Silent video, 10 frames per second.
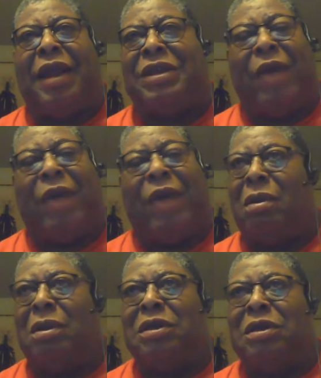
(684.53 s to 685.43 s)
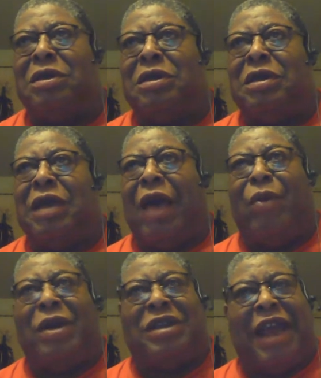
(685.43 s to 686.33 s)
which I read,
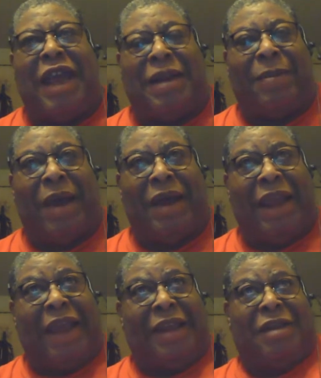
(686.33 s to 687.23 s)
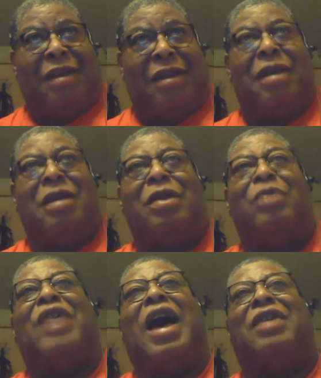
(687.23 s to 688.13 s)
I wish I
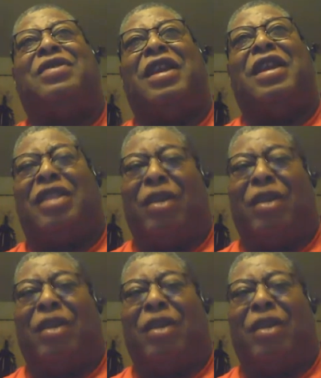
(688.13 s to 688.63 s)
had the money in